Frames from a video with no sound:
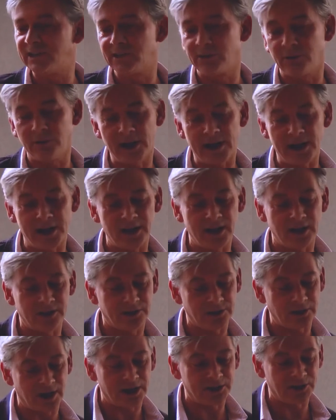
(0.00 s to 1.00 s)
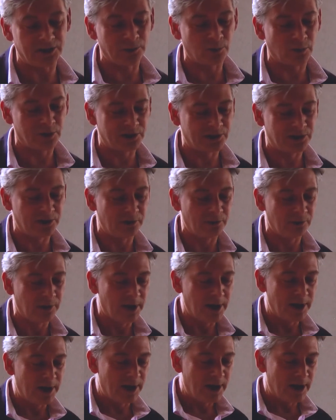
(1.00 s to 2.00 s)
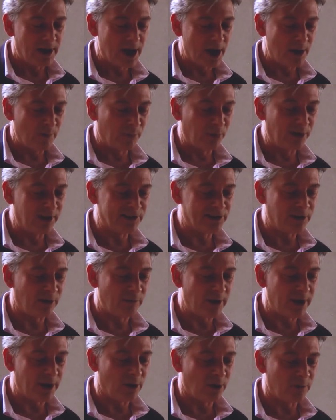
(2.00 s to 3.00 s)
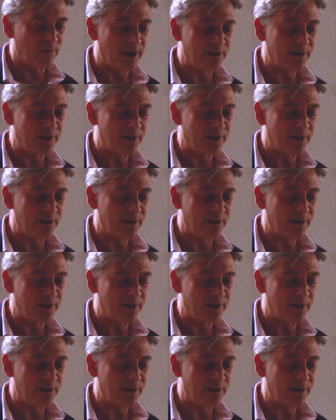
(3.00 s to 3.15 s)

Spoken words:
So I just want to place on record